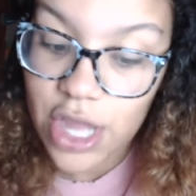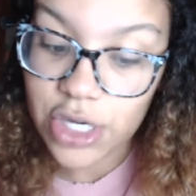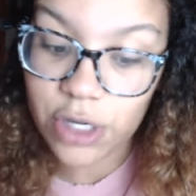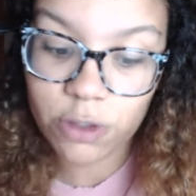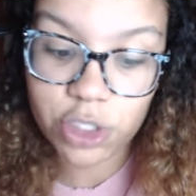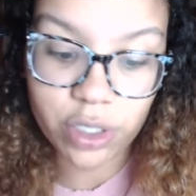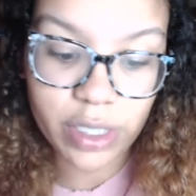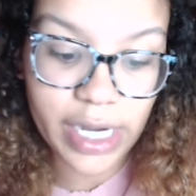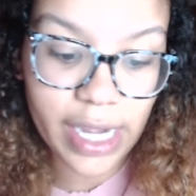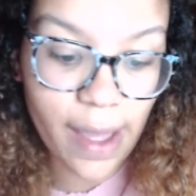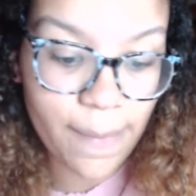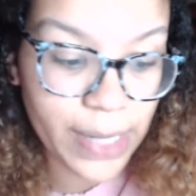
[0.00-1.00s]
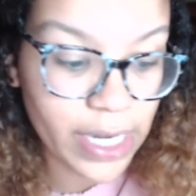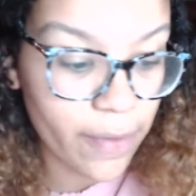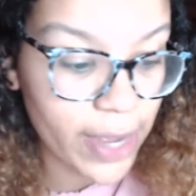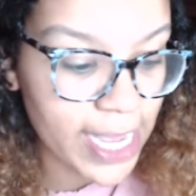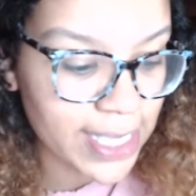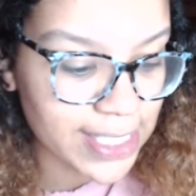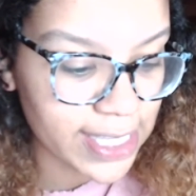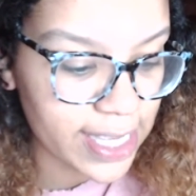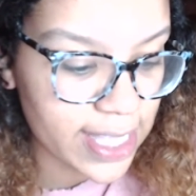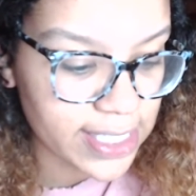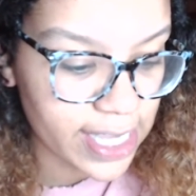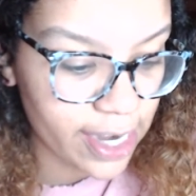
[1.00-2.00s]
nurturing amino
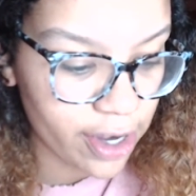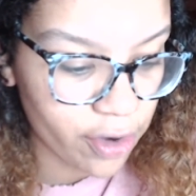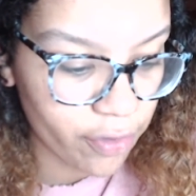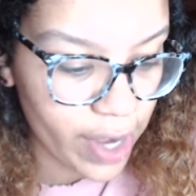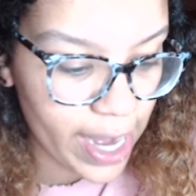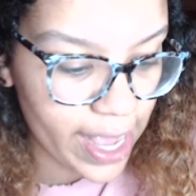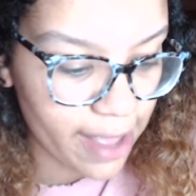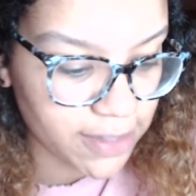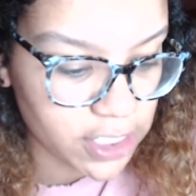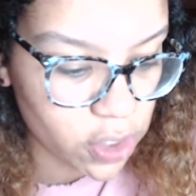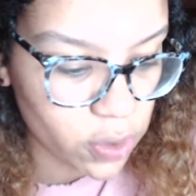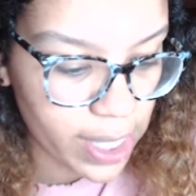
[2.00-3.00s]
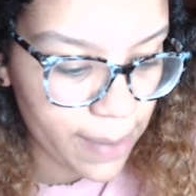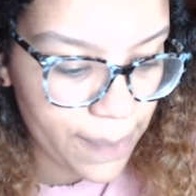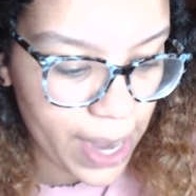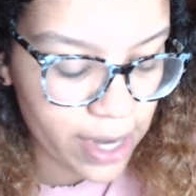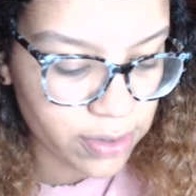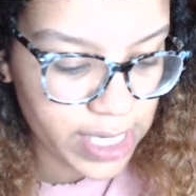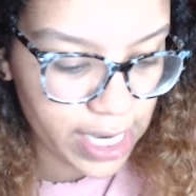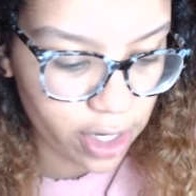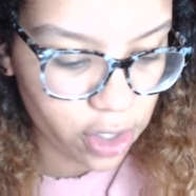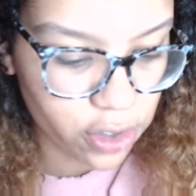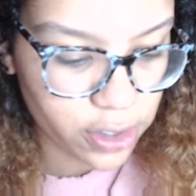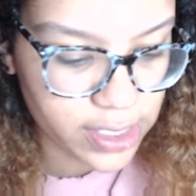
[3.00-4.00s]
acids, and an array of soothing
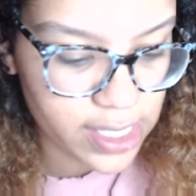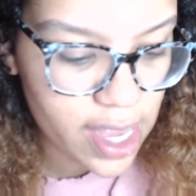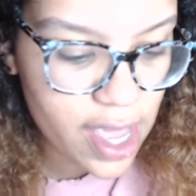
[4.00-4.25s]
biotinicals.